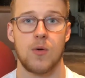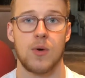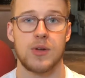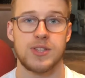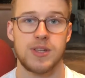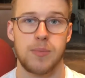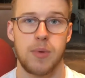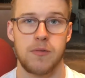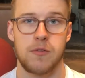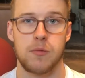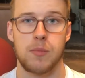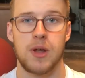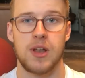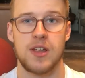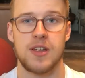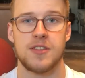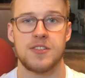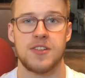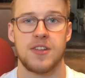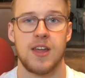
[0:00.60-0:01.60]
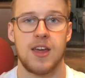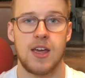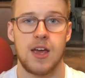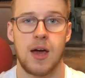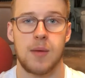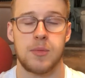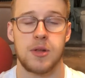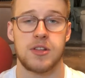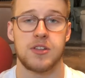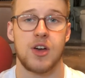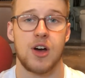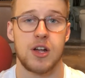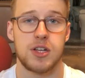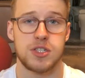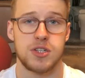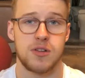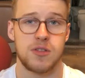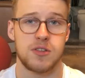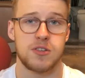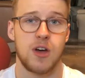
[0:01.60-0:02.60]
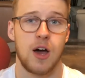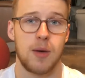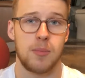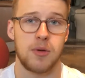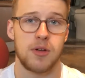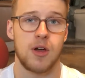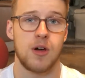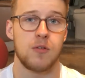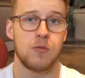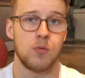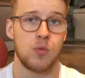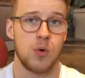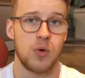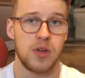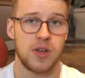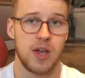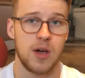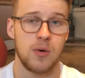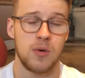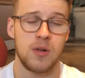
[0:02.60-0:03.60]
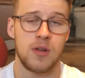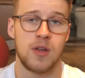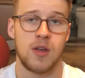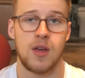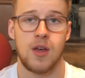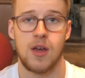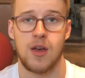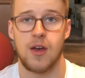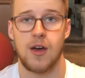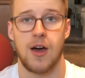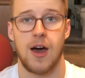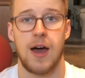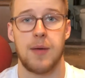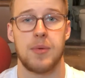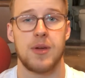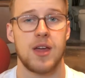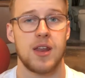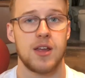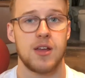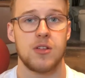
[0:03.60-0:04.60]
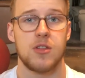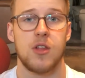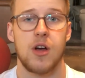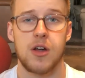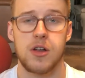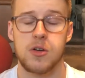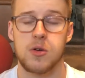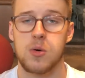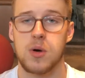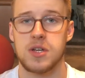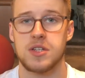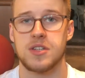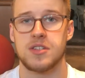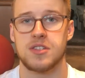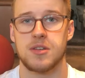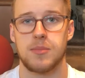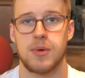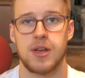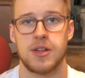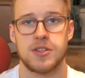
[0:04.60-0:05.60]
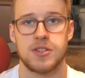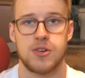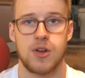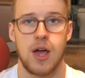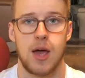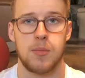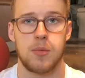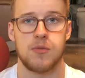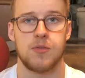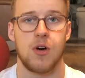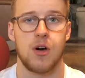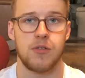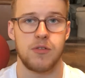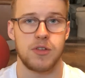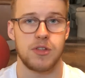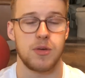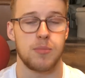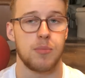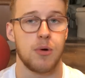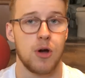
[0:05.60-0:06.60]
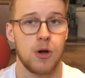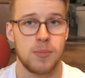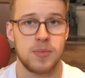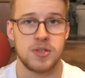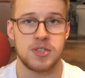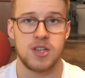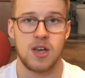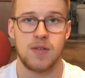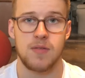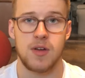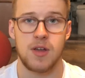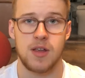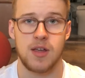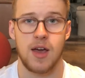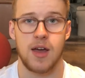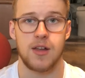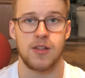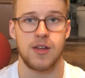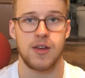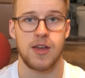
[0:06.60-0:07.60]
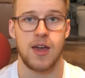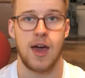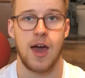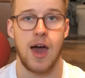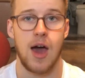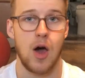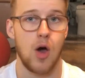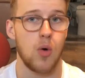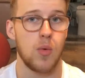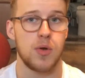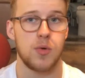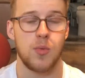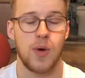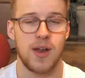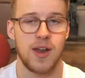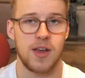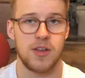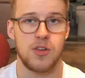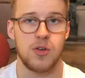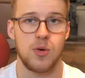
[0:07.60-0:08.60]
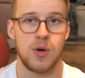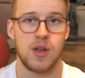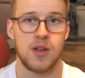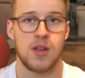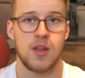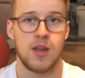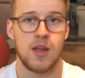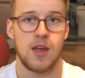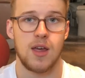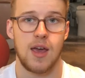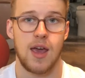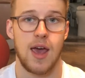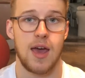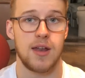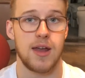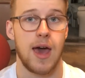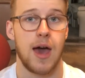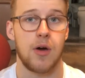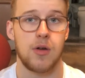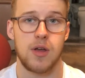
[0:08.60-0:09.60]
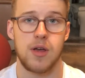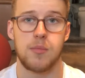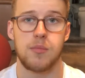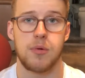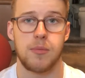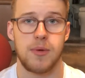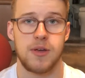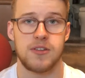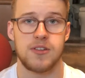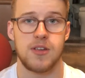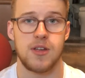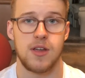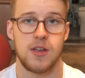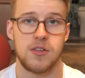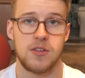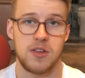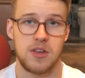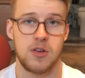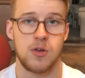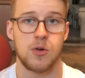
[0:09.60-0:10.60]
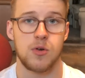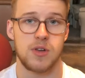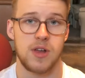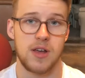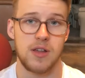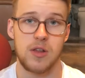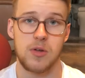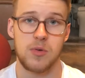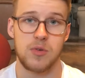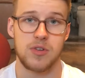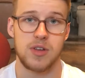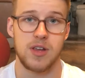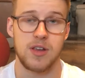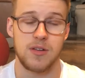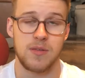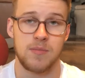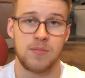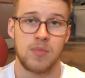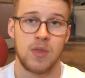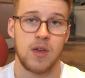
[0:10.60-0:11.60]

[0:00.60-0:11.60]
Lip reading: What's up everybody? Today I'm going to touch on the topic of rolling out. I've been getting a lot of questions in my Instagram involving the purpose of it, kind of like how and when I do it, and how to implement it into your daily routine.